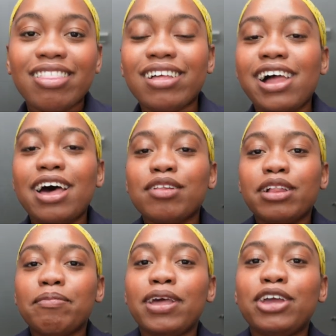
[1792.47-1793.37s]
The last
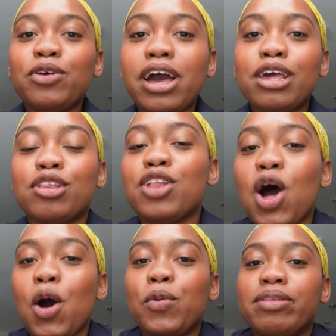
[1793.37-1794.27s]
clip that you guys
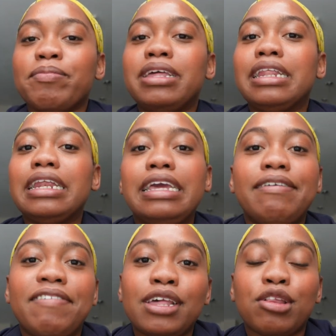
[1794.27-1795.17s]
saw was me
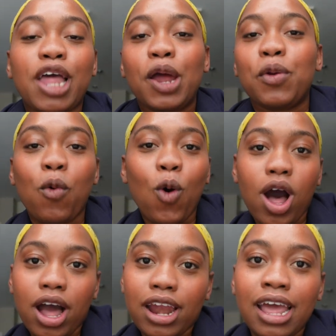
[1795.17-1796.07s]
leaving San
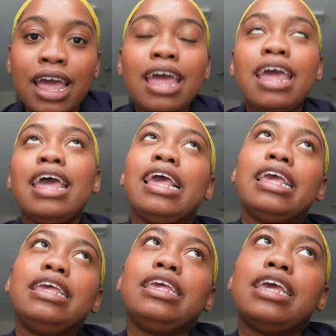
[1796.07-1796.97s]
Juan
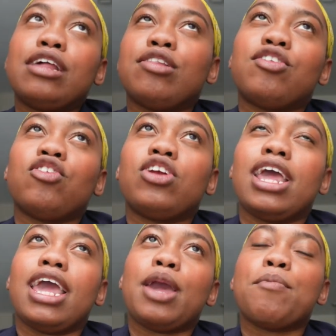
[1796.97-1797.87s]

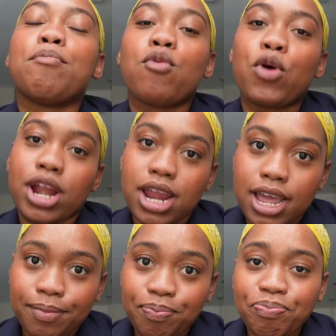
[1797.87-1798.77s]
yesterday
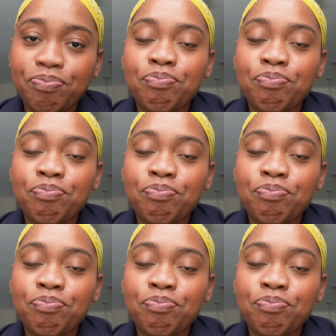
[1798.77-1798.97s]
morning.